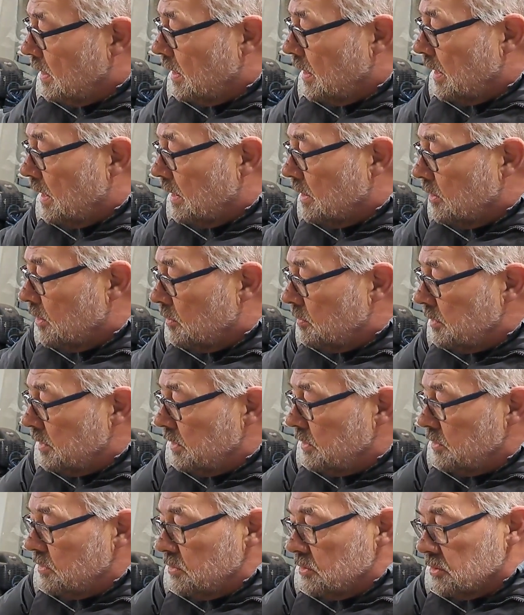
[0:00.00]
I normally
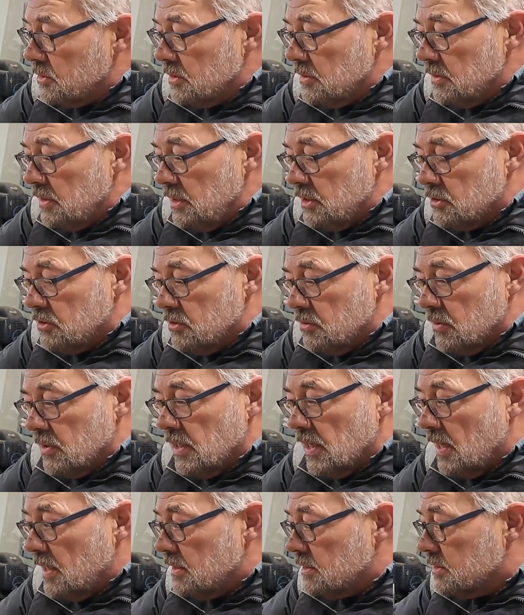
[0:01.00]
use these two
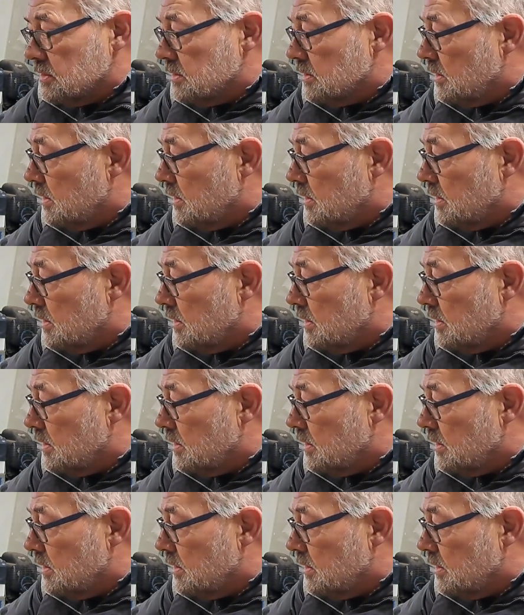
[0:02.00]
kinds